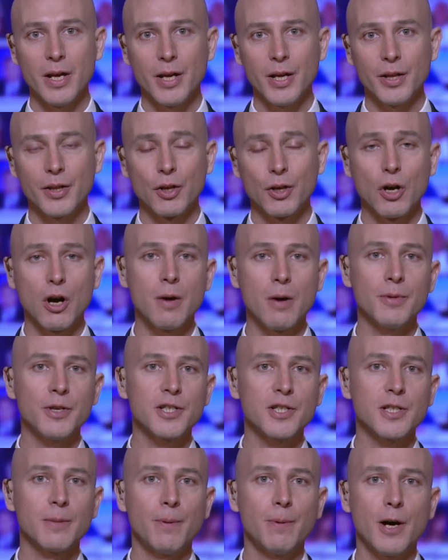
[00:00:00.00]
The Commerce
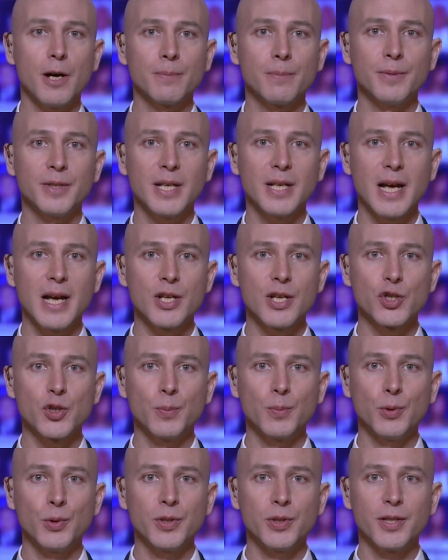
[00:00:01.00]
Department has
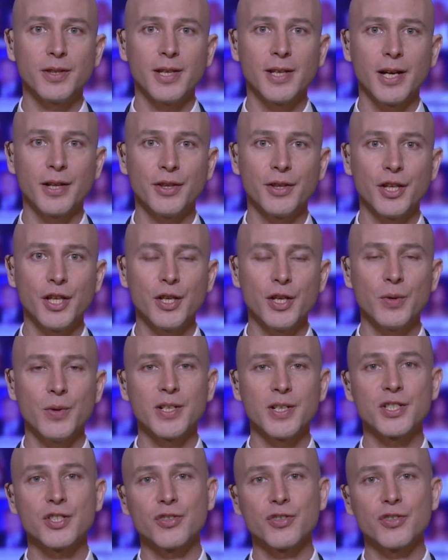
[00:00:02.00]
reported that the U.S.